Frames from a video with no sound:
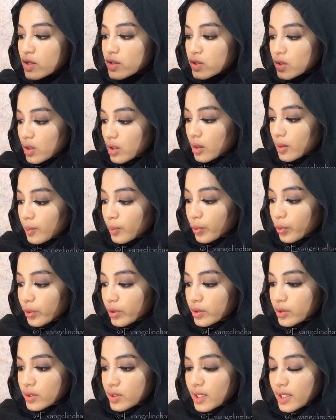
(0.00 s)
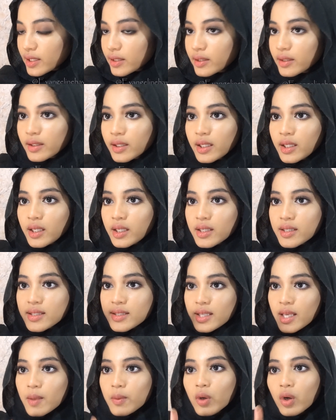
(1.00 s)
So I'm going to take the
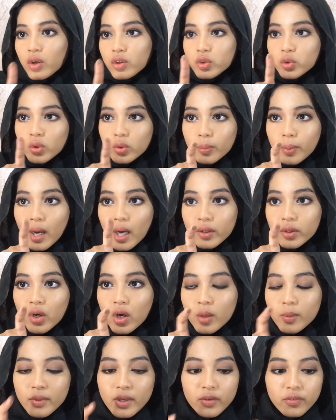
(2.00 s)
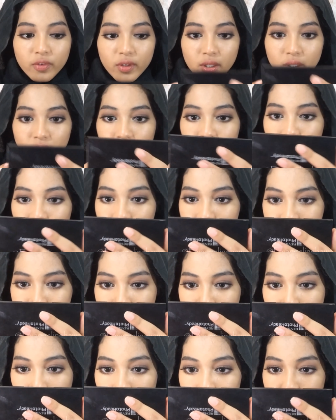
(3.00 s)
same contour powder on my finger and
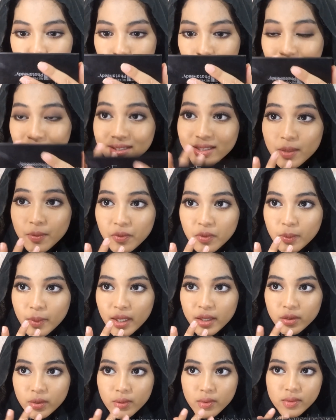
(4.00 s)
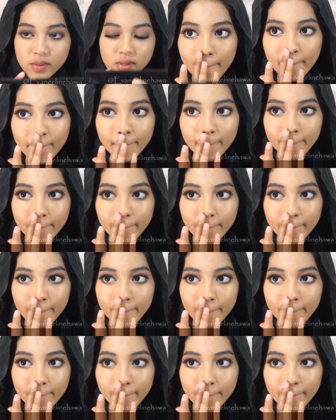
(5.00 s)
just contour the tip of my nose.